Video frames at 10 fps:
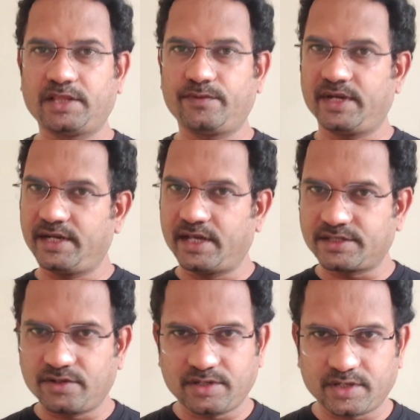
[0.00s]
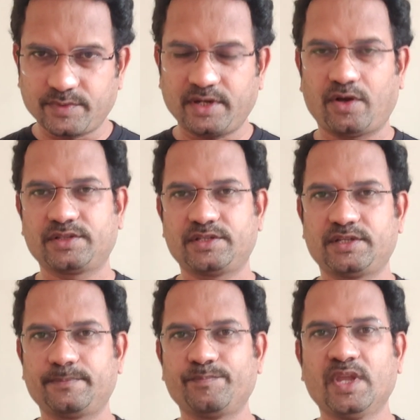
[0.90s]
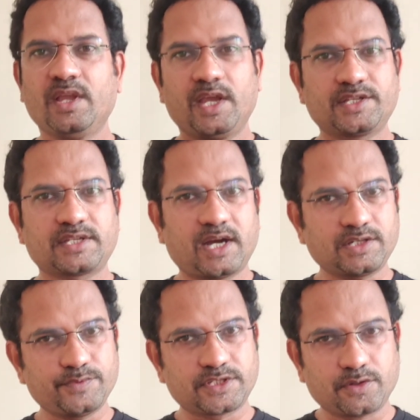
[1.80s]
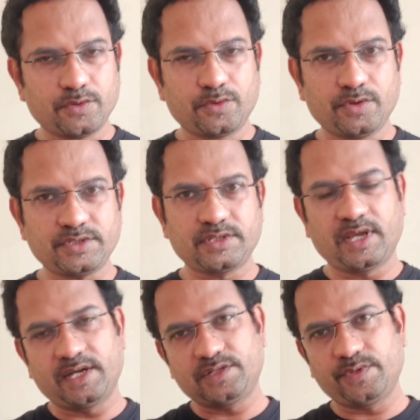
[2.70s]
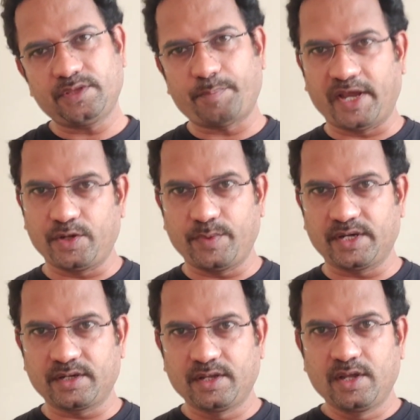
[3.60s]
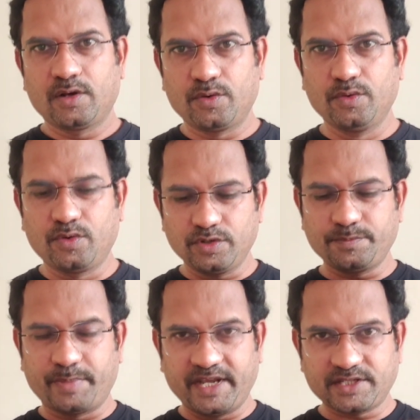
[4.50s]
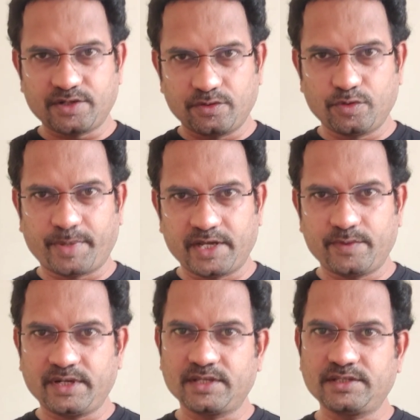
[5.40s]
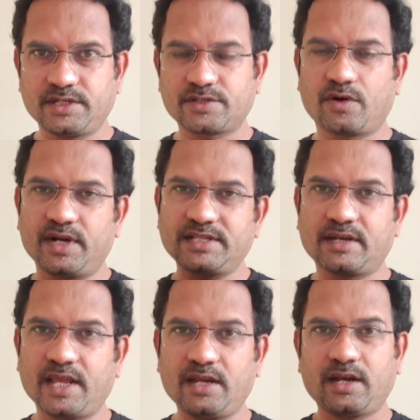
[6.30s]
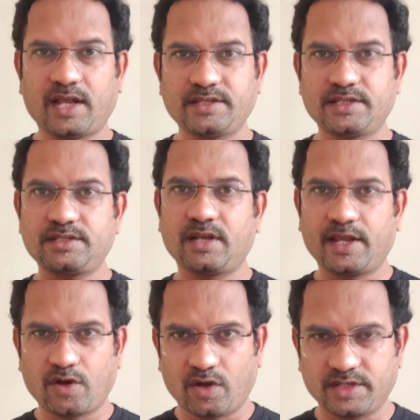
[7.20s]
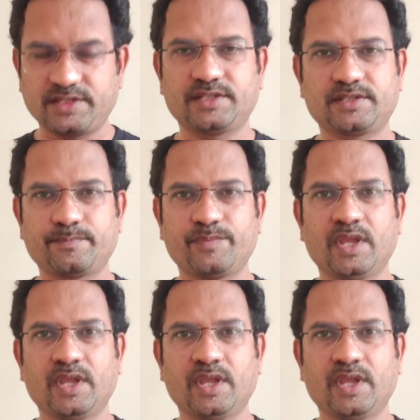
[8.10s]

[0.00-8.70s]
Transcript: pathway. It does not require oxygen. It starts with glucose, ends with pyruvate. Glucose breaks down to pyruvate, hence it is called as glycolysis glycolysis.